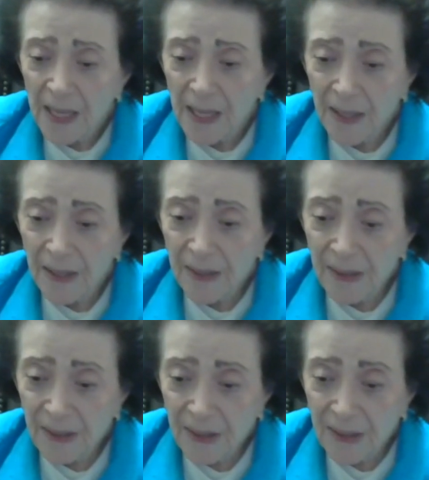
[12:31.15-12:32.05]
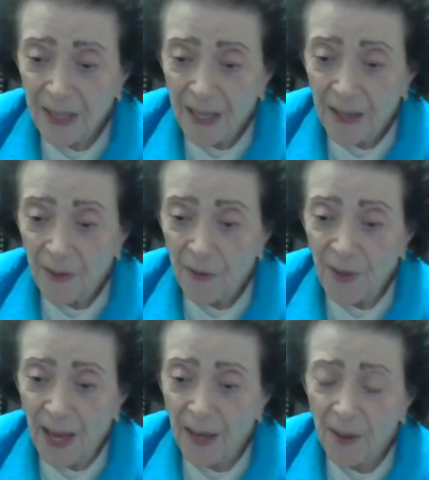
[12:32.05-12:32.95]
is
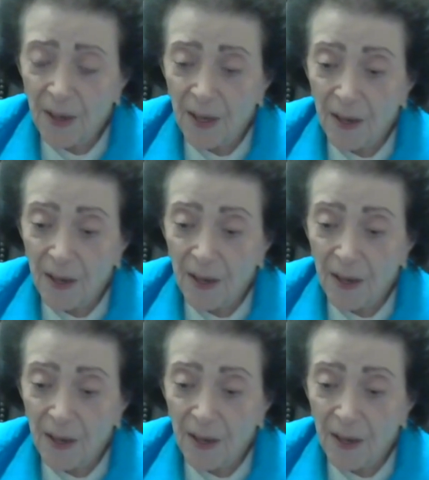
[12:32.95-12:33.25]
that